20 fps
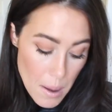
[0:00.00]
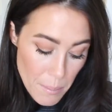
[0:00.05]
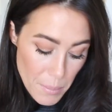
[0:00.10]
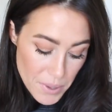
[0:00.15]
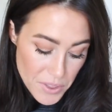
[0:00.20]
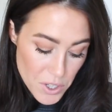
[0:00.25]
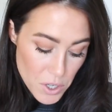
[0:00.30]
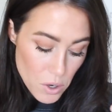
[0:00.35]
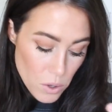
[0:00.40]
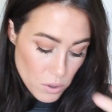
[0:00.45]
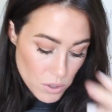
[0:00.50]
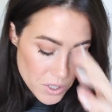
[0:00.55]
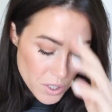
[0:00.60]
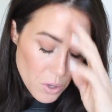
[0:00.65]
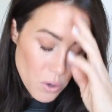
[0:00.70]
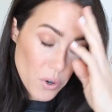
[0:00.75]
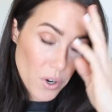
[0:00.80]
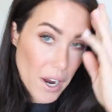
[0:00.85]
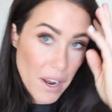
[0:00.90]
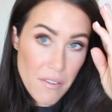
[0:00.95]
but they're
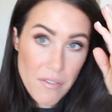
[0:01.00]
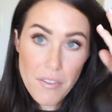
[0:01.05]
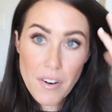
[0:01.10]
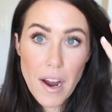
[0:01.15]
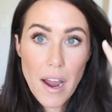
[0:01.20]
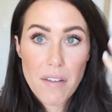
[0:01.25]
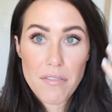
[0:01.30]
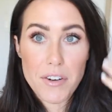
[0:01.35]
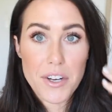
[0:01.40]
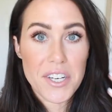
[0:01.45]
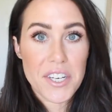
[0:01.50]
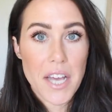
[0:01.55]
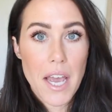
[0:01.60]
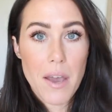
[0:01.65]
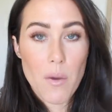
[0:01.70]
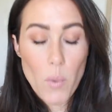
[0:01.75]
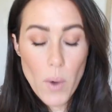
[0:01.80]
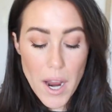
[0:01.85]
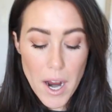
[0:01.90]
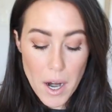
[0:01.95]
also great for
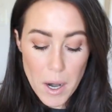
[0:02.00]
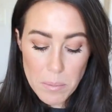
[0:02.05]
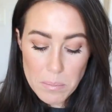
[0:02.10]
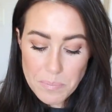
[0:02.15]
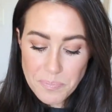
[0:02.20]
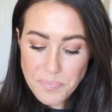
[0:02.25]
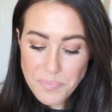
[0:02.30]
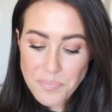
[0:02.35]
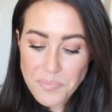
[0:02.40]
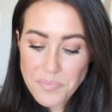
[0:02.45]
everyday wear.